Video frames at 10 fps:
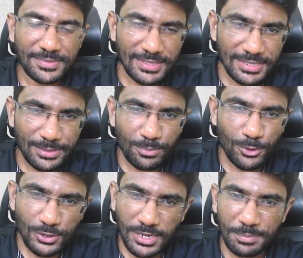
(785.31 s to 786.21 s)
This is
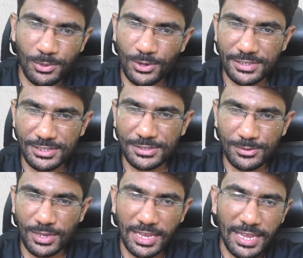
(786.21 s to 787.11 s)
most important.
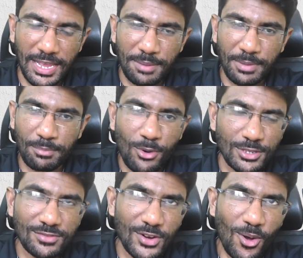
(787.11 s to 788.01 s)
Okay, my
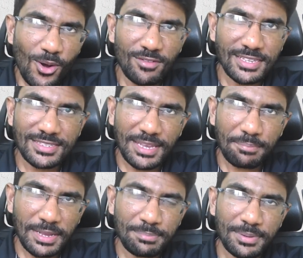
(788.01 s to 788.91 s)
boss will always say,
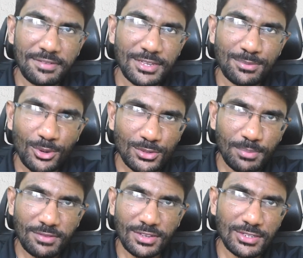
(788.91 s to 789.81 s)
my previous boss,
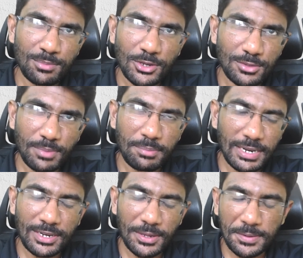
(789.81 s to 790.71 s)
my first boss, my
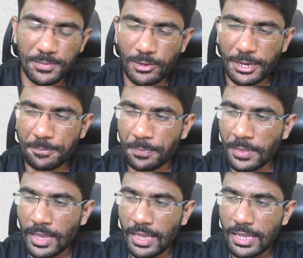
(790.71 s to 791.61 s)
mentor, okay,
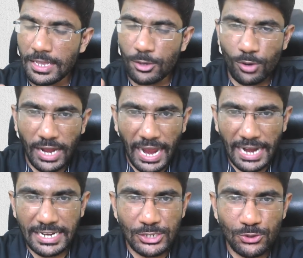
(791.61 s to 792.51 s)
your
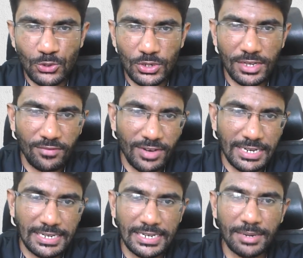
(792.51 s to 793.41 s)
attitude
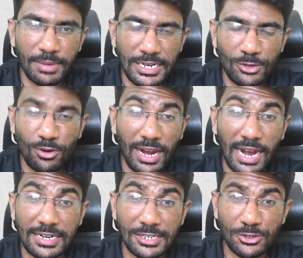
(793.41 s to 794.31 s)
will determine your
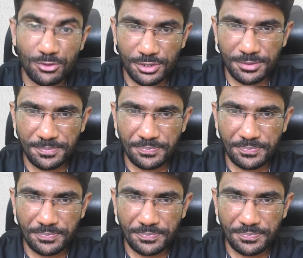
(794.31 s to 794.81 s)
altitude.